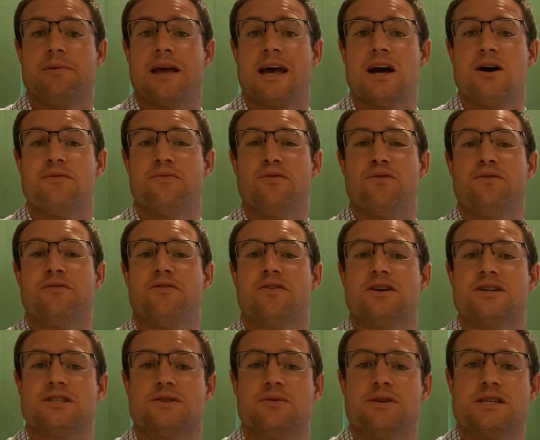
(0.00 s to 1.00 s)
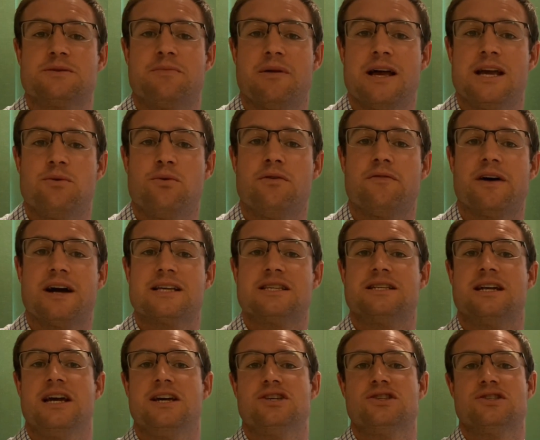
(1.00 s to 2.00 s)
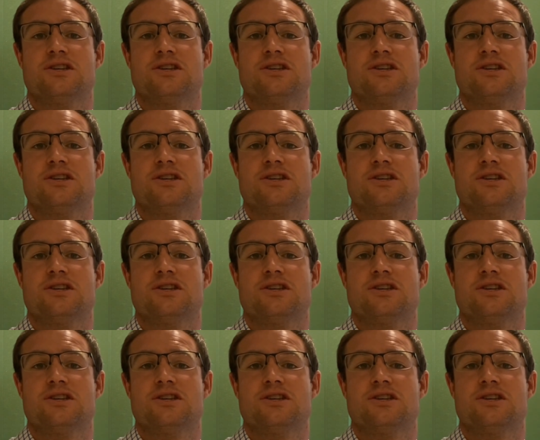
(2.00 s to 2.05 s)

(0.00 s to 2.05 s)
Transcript: helpful for us to explain what vaccinations